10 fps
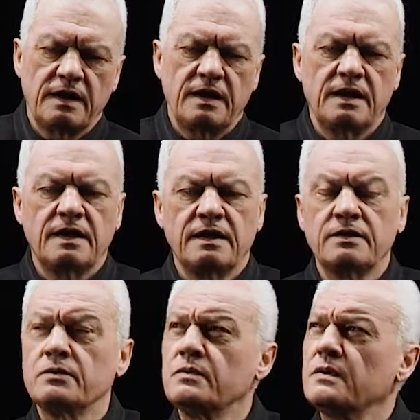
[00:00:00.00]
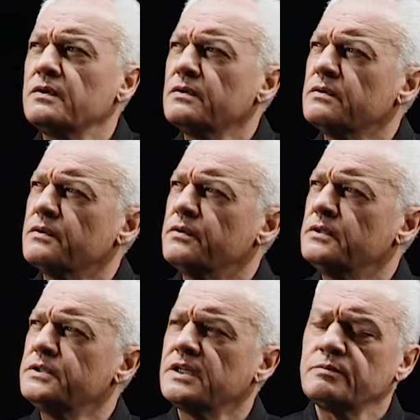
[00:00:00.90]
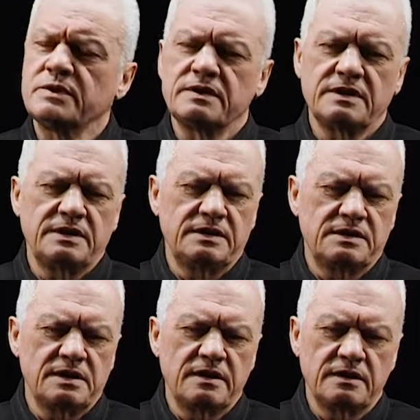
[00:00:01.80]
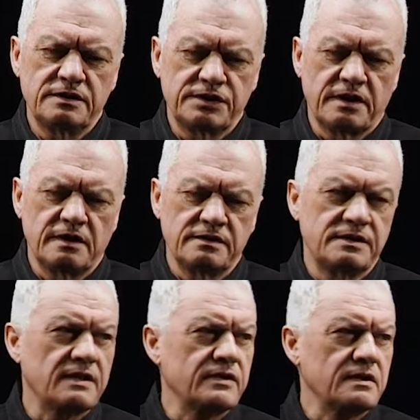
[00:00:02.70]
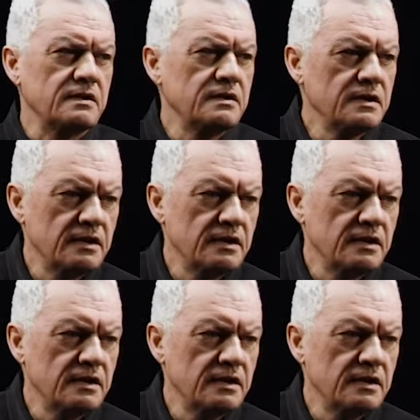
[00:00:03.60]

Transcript: and the third gentleman is Leon Charles Thevenin.